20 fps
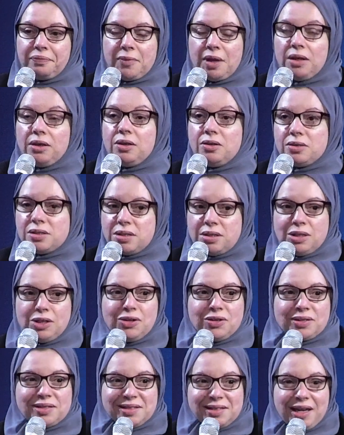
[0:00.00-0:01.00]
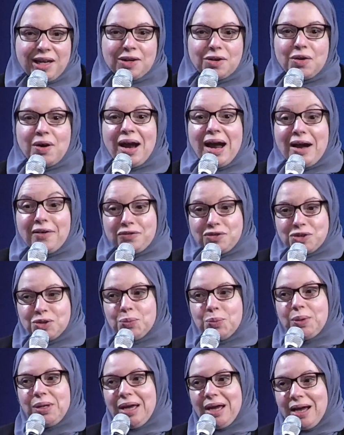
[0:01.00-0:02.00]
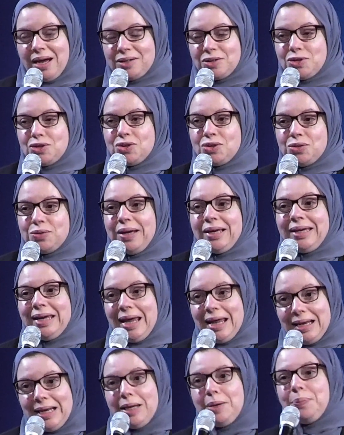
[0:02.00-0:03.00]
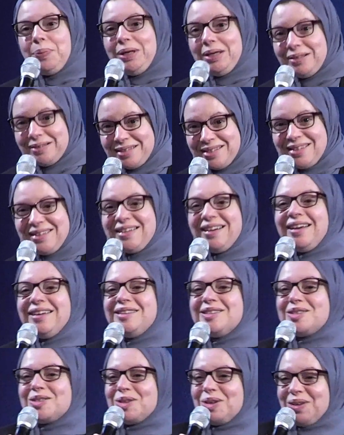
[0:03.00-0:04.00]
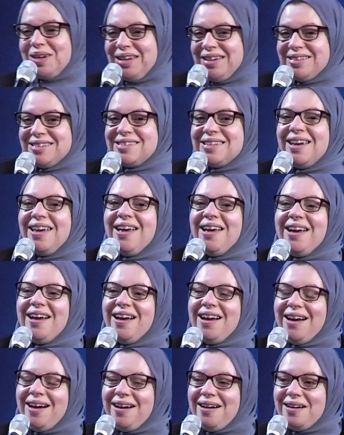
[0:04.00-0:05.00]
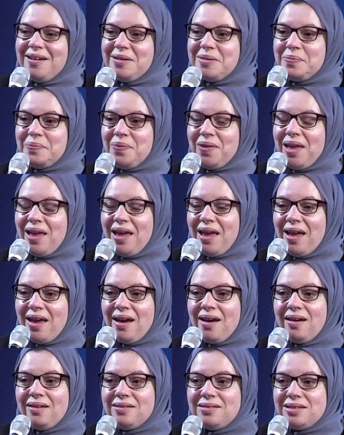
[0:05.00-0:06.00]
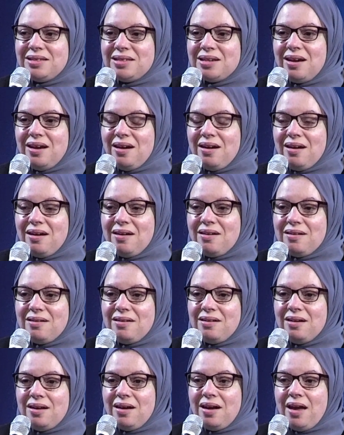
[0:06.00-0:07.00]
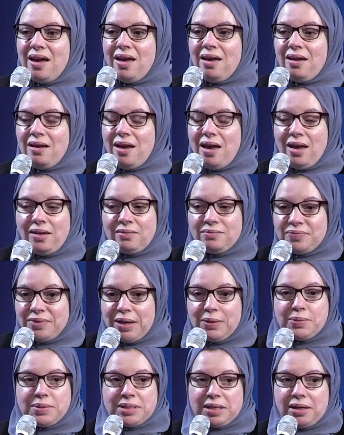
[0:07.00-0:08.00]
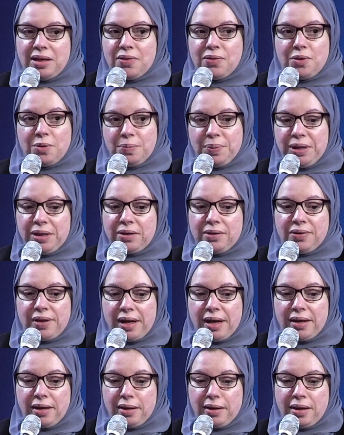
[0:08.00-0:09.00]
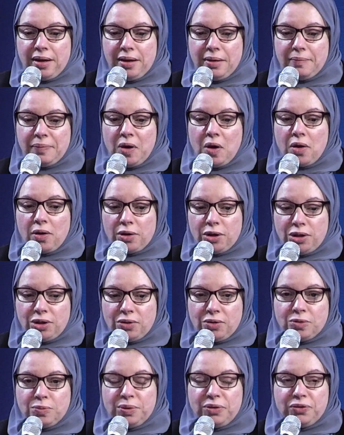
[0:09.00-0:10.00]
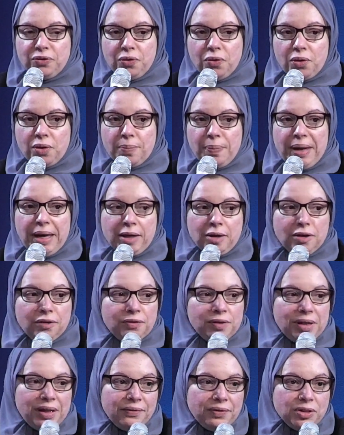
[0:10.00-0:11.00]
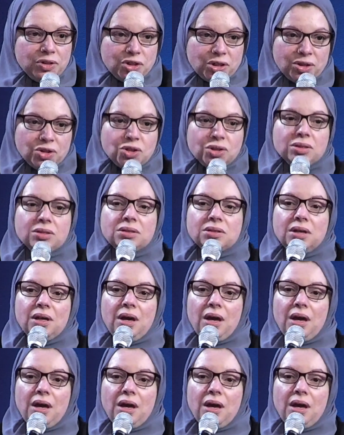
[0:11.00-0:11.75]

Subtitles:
years and years later after we had to again appeal to the Ninth Circuit, and that was another appeal that I argued before a panel of 11 judges